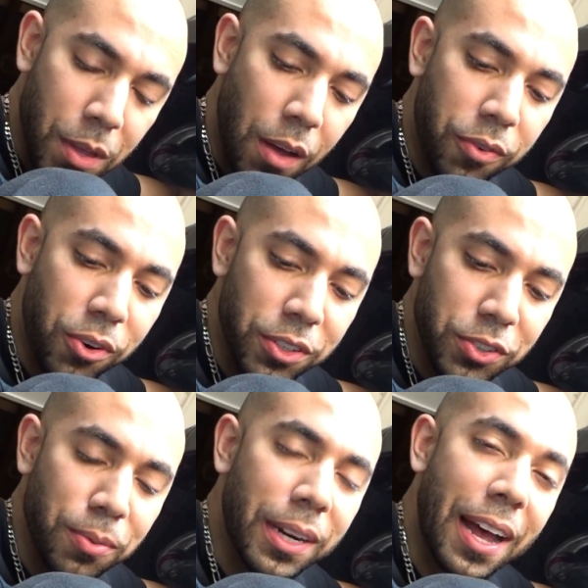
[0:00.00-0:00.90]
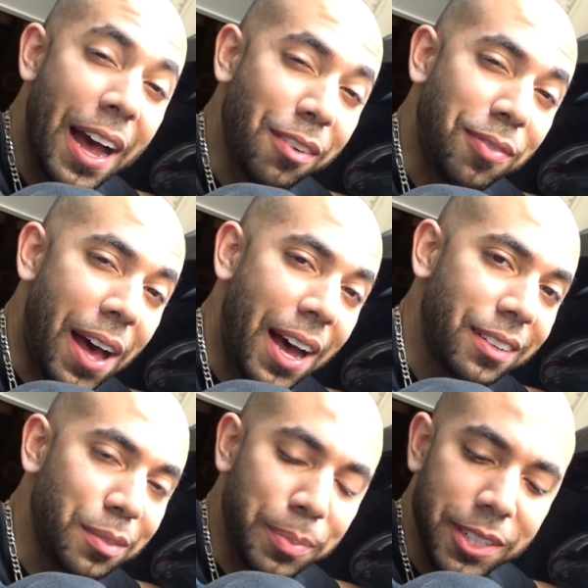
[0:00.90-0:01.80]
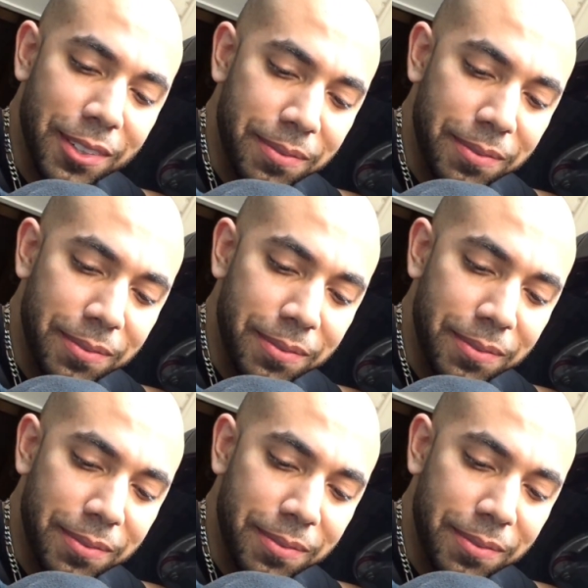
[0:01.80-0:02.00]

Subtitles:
Of course you want to act fast, but